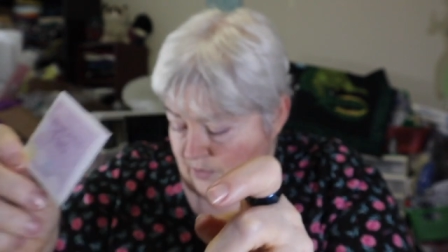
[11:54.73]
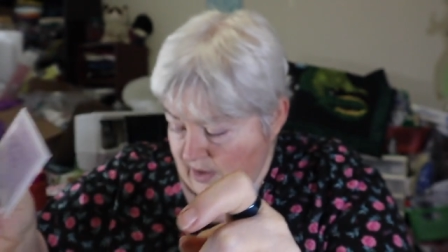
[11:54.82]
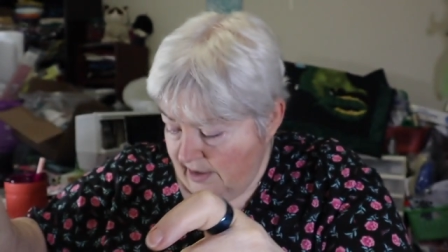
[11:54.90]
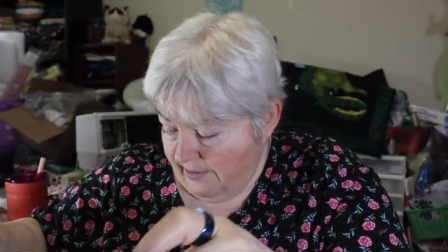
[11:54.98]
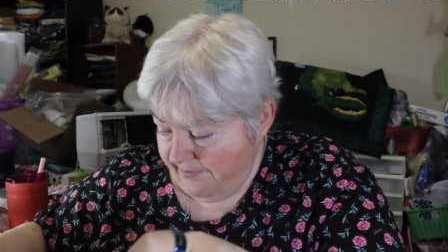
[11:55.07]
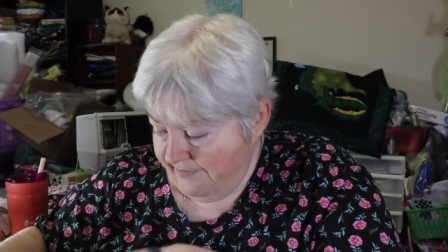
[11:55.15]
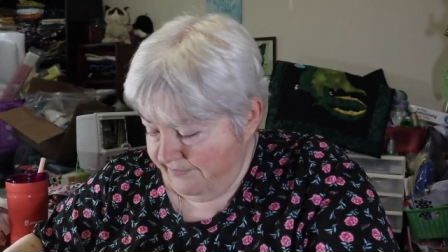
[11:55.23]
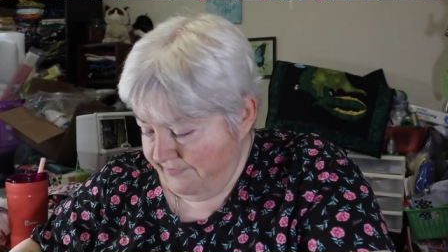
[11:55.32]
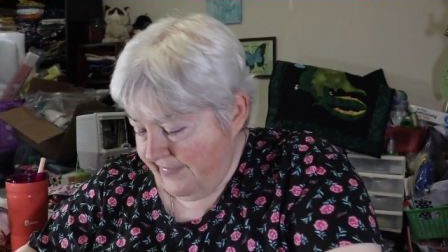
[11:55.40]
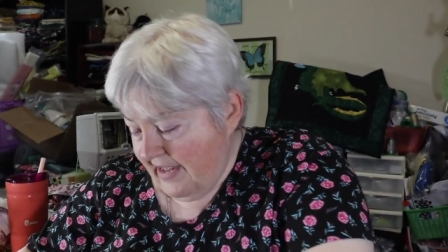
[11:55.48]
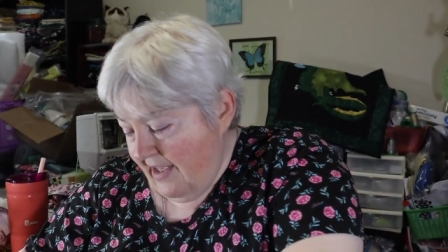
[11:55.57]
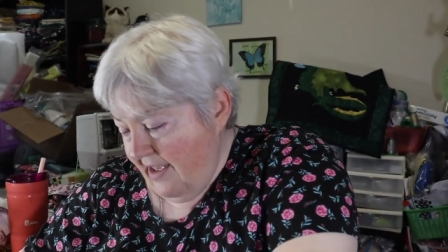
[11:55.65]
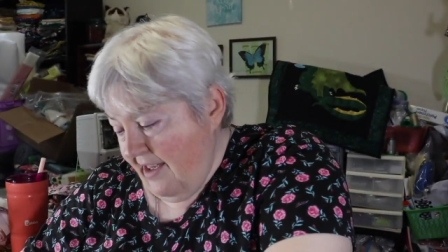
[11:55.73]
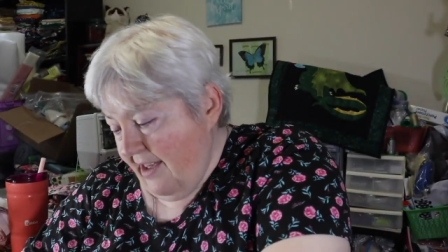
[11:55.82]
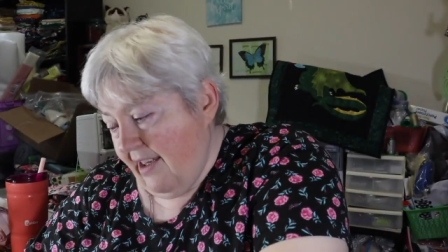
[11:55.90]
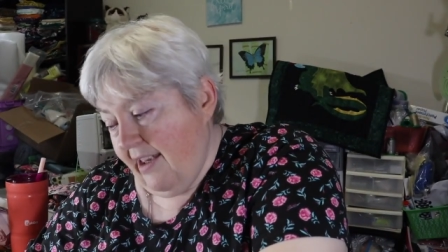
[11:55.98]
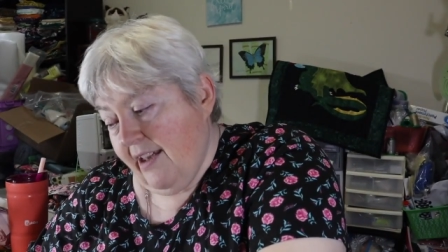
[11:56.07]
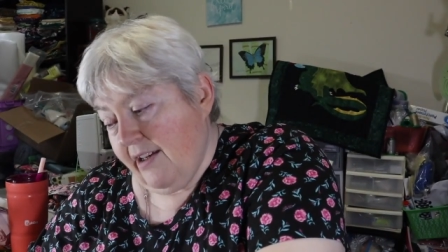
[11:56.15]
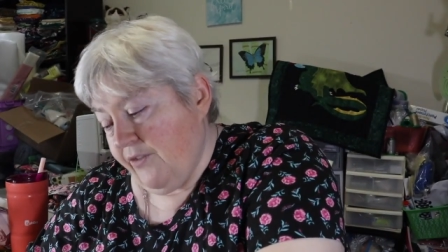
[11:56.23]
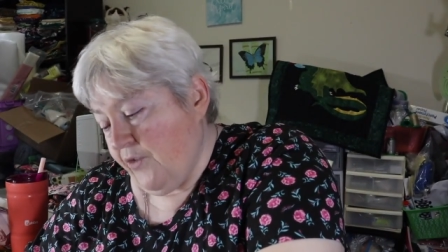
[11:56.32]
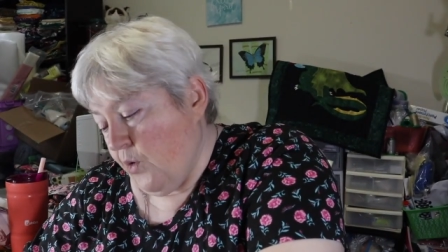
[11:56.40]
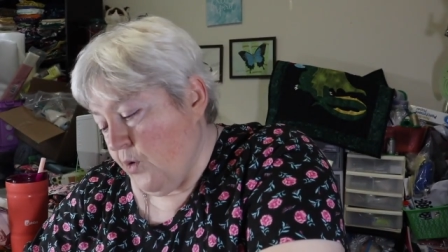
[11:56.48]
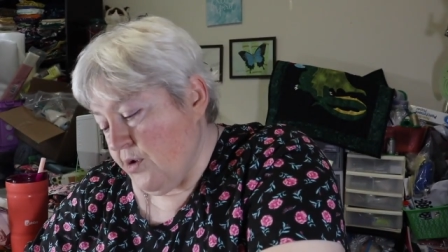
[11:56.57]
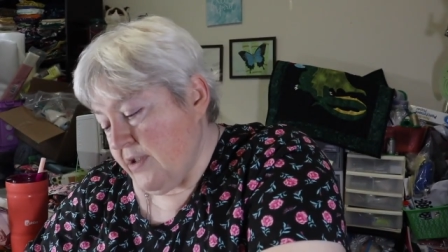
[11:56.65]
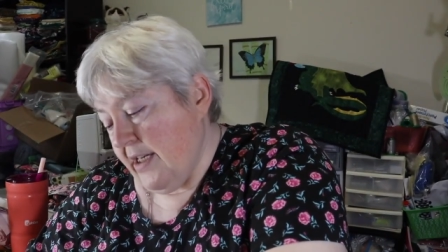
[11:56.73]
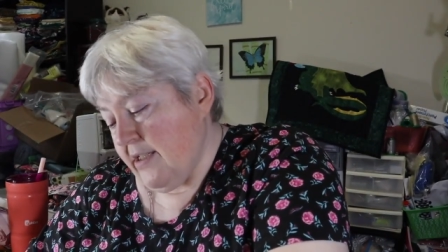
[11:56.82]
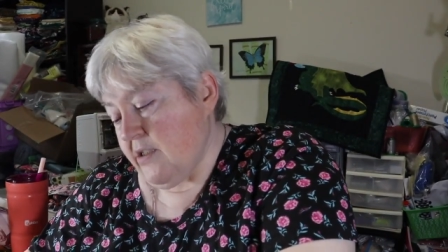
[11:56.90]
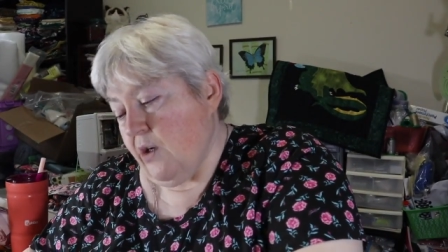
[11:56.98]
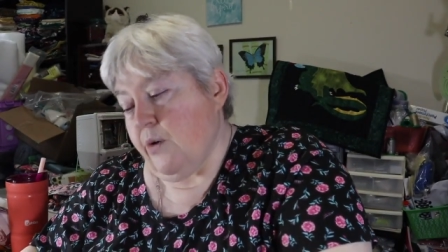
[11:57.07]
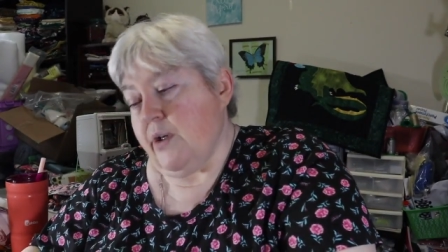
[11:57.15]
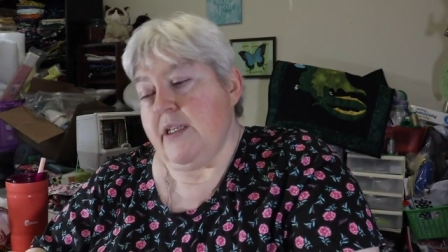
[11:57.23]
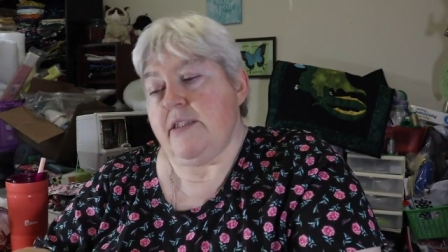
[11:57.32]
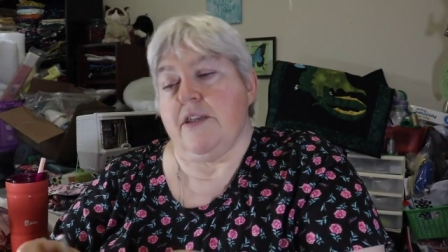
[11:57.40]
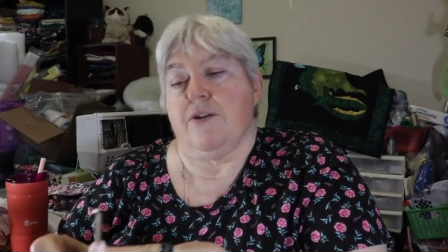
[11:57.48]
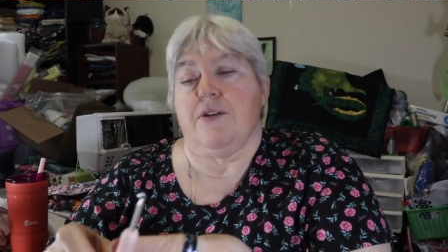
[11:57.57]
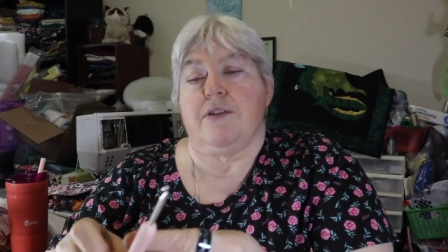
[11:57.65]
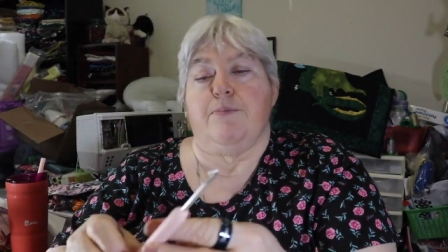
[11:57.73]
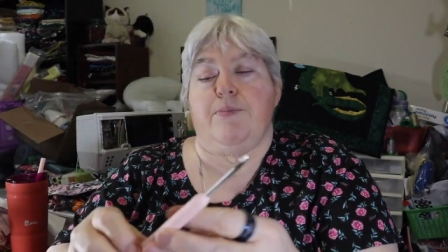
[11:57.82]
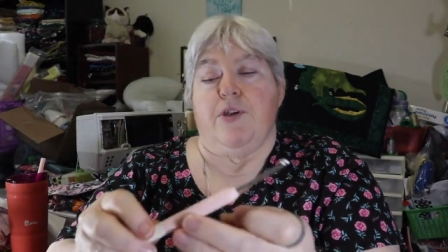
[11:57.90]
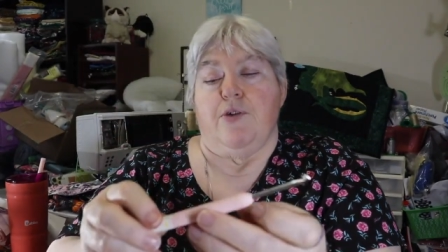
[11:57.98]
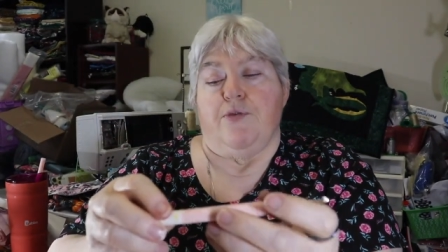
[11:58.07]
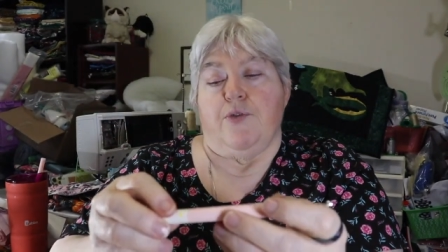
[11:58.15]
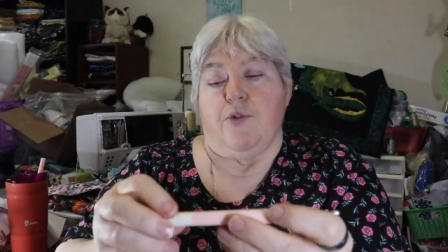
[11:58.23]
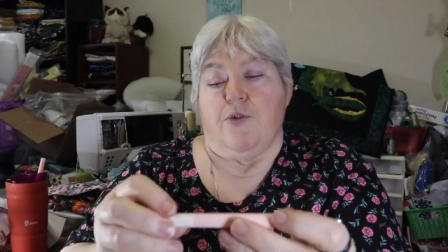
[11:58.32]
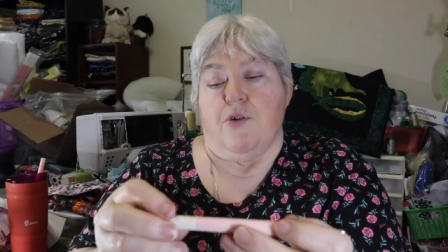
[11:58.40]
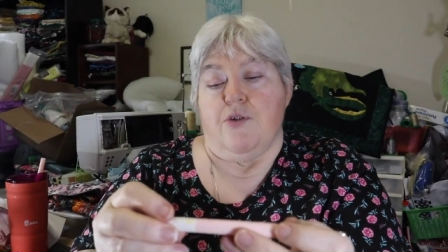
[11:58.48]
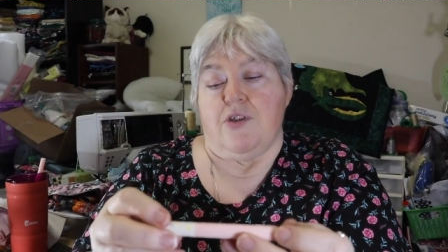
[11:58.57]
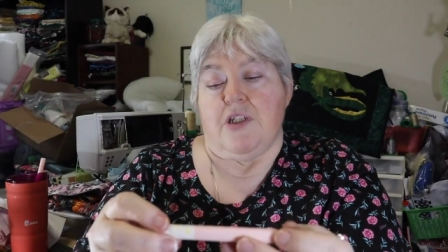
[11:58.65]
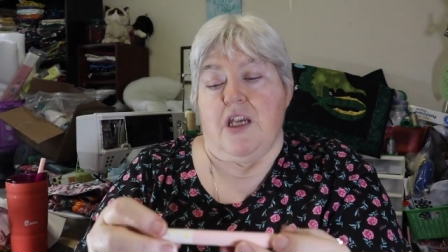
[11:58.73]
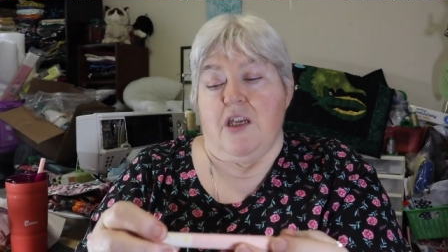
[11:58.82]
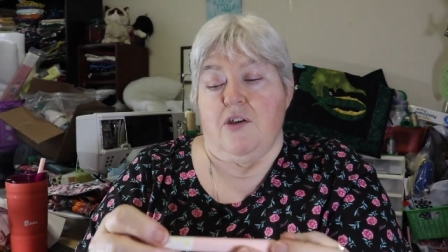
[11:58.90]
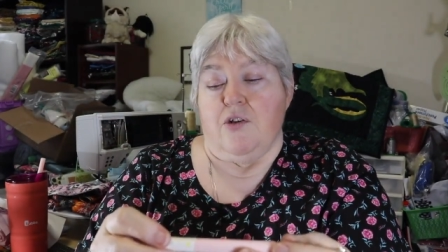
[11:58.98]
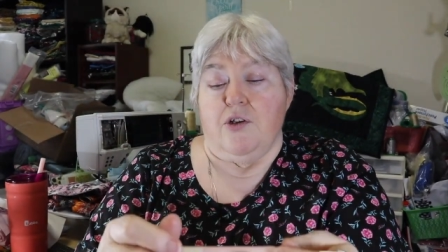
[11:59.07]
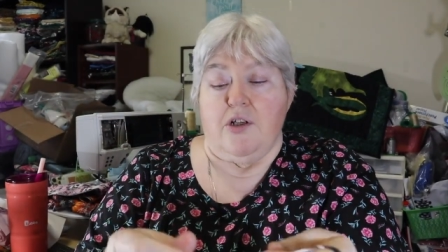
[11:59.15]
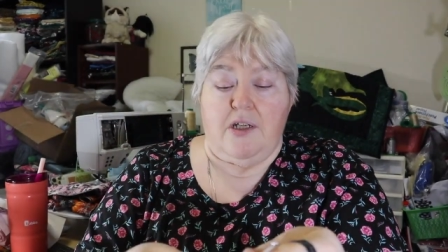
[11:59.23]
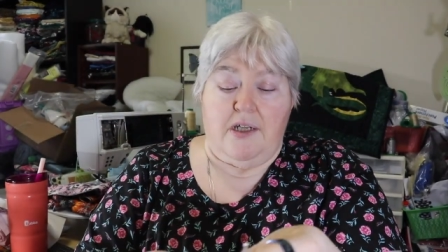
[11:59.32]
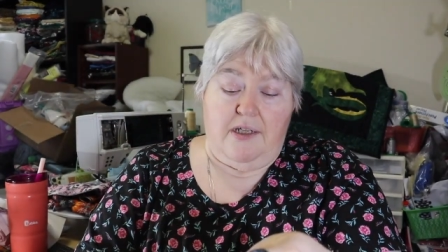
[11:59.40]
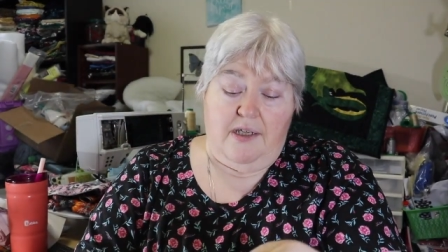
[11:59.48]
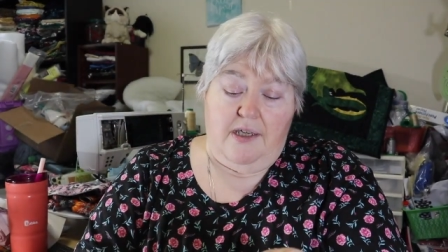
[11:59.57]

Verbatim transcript: well. And of course, as always, there is a beautiful crochet hook.